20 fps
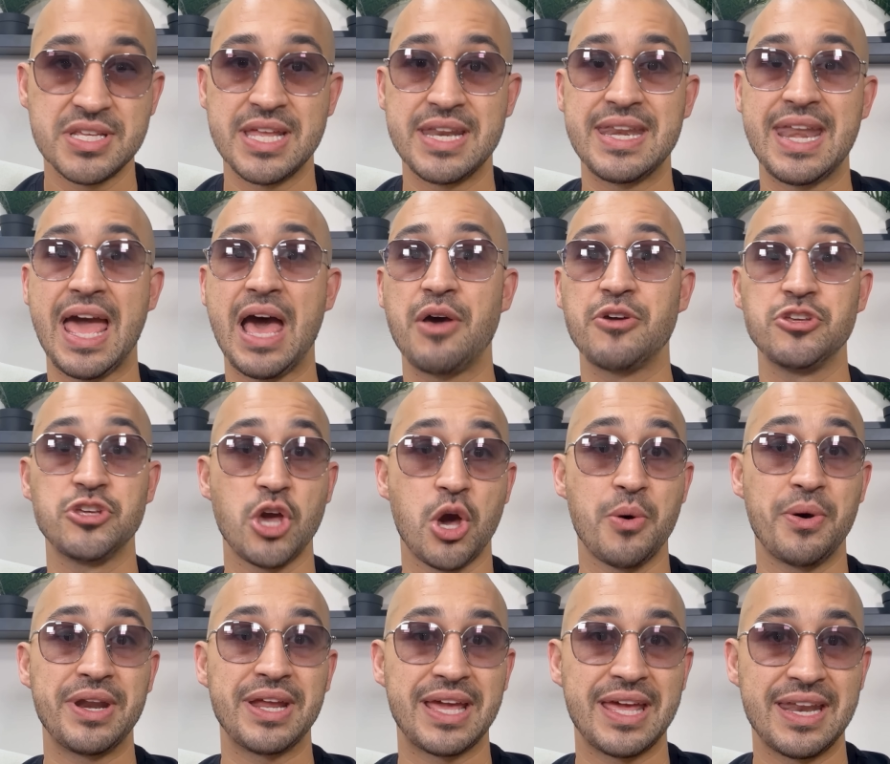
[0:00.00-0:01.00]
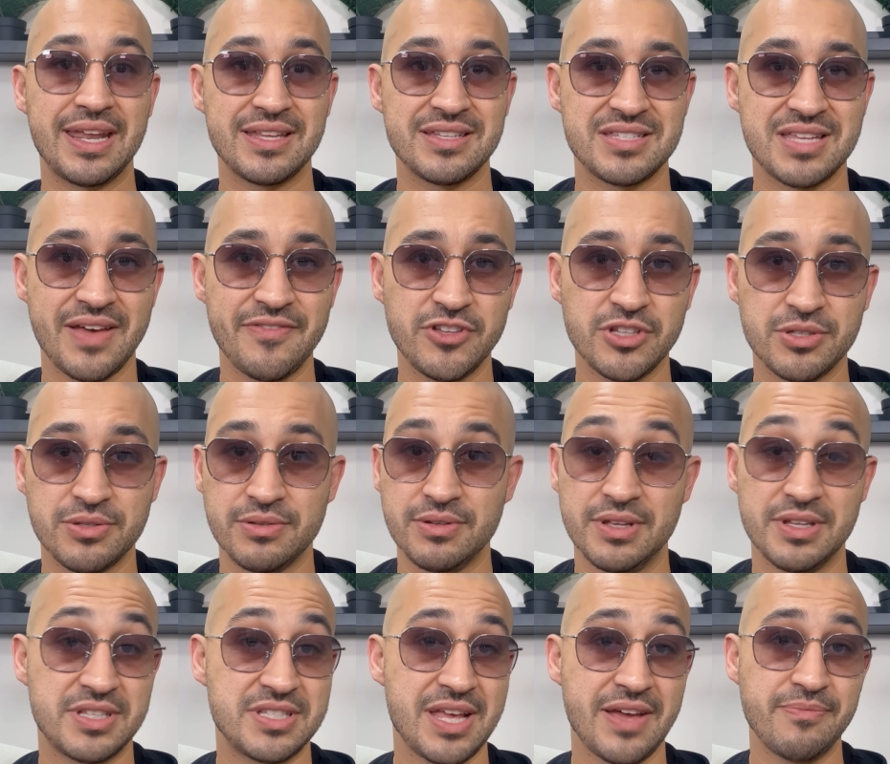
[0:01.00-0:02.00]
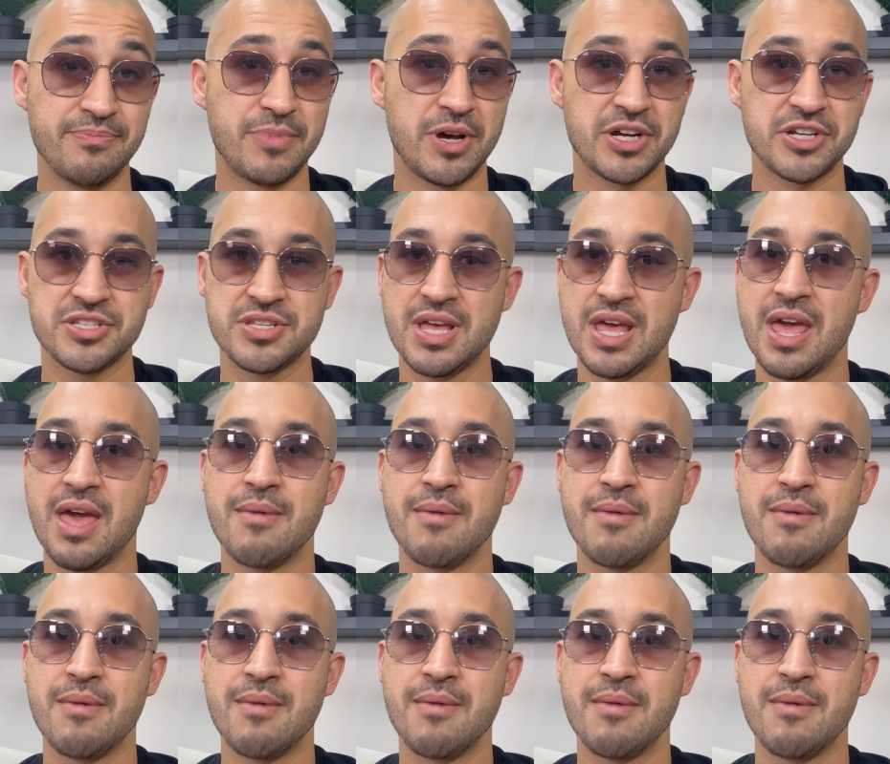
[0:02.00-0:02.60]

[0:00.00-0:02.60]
and now you go in and get it at seven at seven bucks.